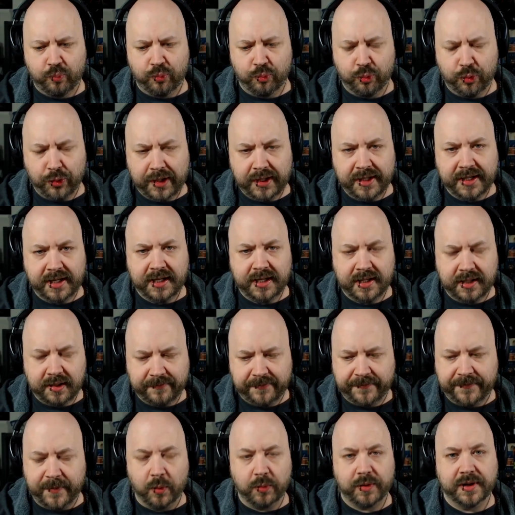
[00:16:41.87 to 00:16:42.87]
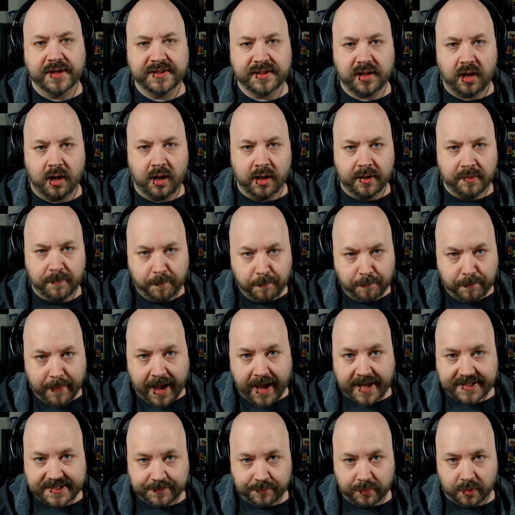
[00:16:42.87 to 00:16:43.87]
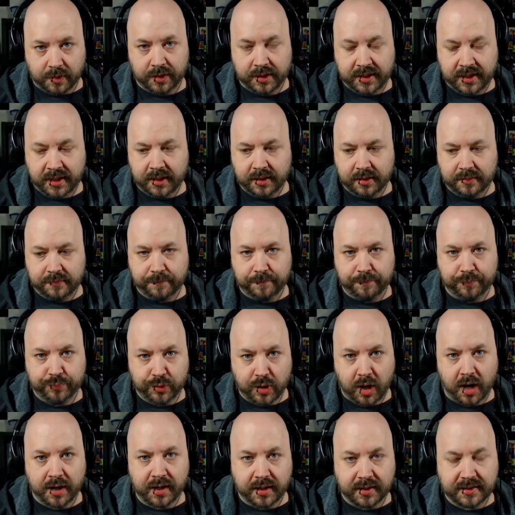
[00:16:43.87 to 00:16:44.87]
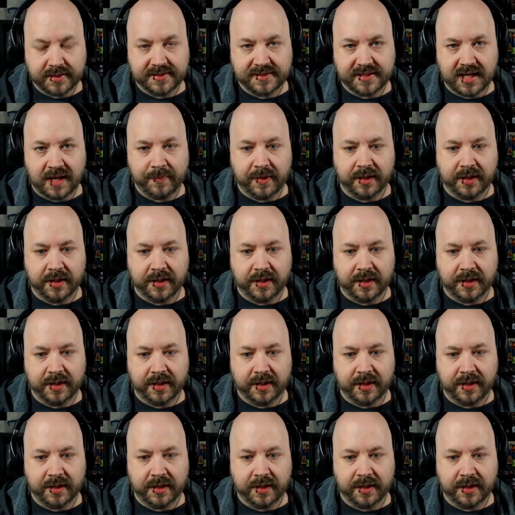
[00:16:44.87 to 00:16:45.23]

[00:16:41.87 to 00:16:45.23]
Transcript: really focused on mass market products.